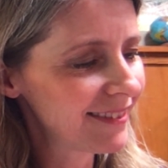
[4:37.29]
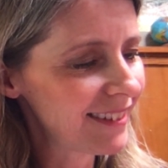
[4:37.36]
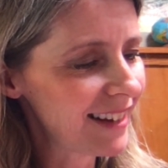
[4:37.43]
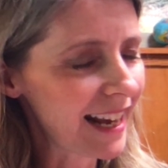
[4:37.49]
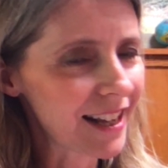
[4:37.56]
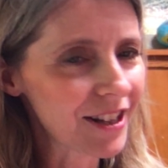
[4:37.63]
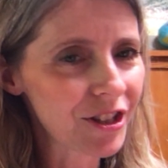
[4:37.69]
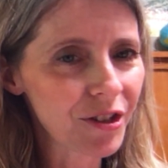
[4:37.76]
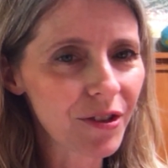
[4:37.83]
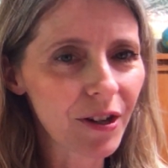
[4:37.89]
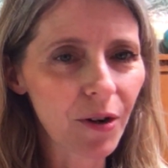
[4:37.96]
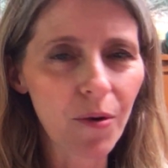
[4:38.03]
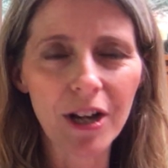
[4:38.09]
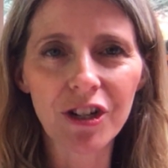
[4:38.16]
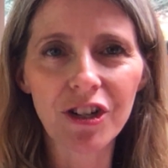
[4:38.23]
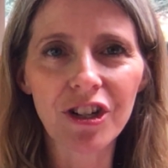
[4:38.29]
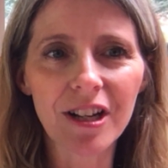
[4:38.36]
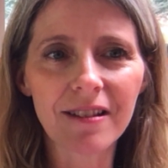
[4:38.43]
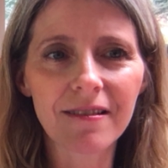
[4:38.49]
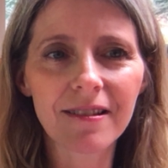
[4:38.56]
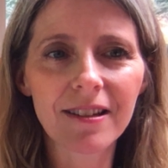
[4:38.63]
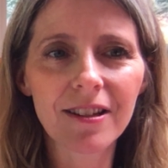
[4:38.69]
Answer their
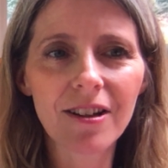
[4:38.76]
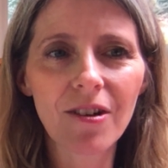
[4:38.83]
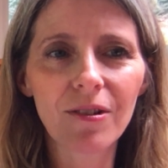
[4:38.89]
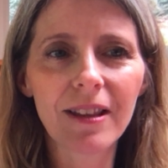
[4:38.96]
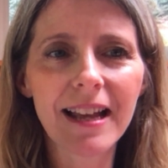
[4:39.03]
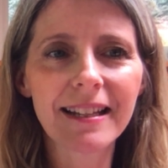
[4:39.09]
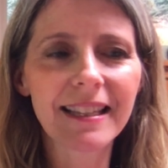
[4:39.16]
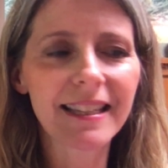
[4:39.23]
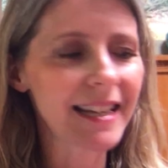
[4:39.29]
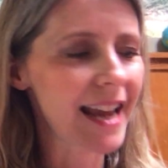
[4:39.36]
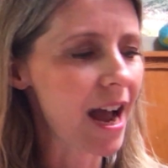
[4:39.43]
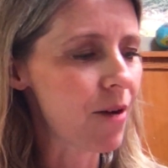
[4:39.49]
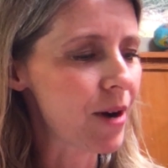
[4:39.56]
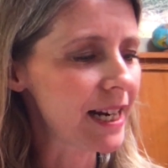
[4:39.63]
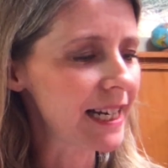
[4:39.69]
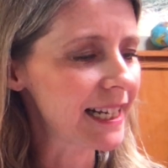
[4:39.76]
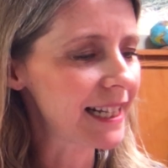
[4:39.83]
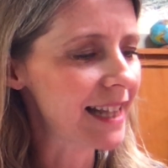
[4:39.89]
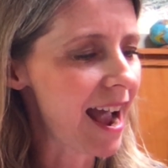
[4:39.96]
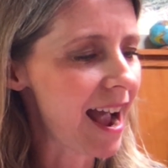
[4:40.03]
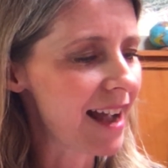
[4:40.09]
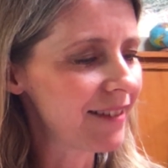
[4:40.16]
question. So let's see how I did
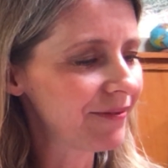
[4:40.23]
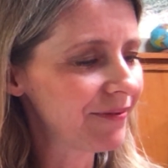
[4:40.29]
that.